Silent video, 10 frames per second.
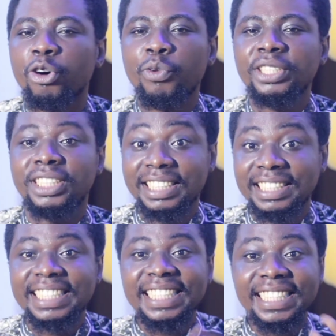which is
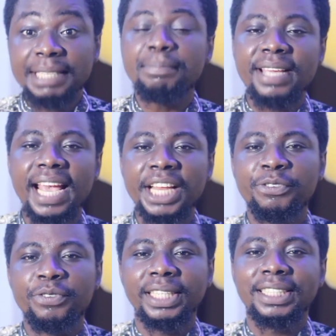the
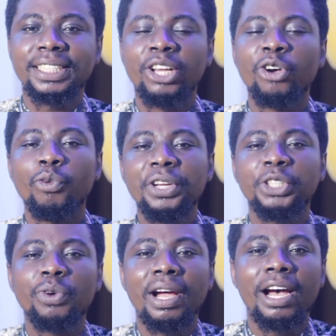CBN rate,
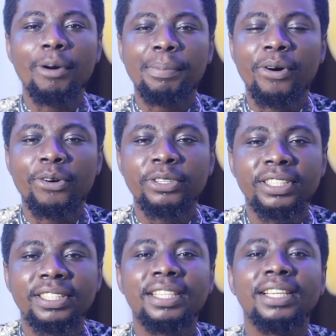which will help
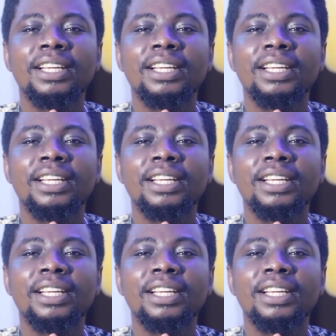us